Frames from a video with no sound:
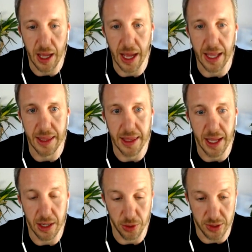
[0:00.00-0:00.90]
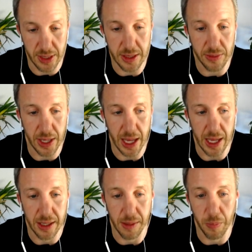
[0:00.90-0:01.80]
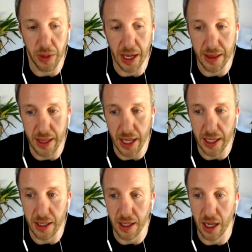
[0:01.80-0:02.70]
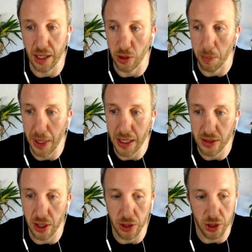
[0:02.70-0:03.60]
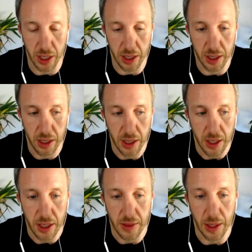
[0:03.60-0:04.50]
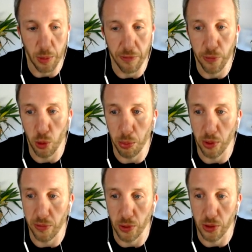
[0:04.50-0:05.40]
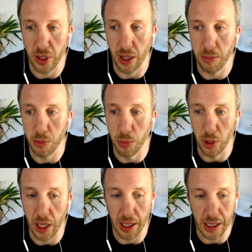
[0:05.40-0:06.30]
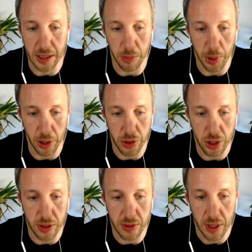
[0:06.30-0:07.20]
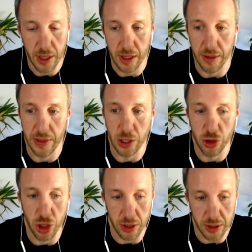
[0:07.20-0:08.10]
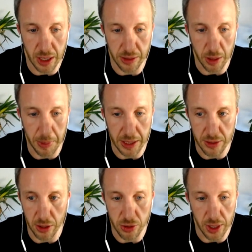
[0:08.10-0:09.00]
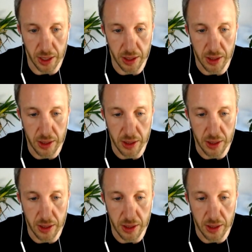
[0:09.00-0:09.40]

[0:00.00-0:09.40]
and then a CTV ad and then clicked on a paid search link, they were 4.4 times more likely to purchase than if they just clicked on a paid search link.